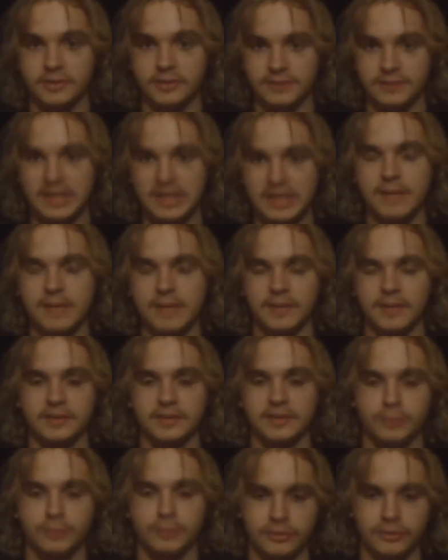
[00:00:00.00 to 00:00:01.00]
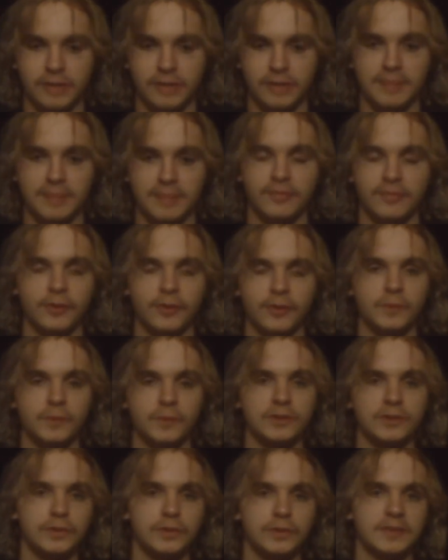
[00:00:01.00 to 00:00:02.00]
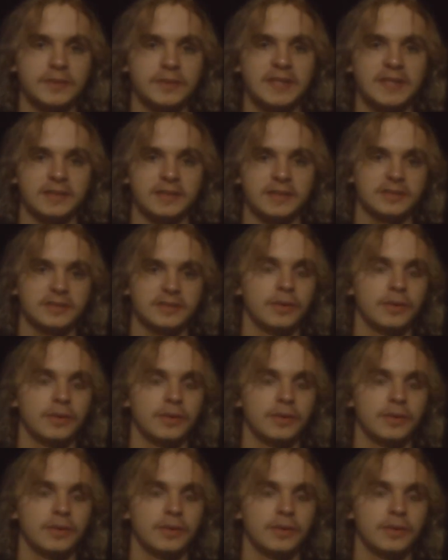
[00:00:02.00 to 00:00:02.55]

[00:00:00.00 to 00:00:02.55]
of time that's prescribed for you to do your task.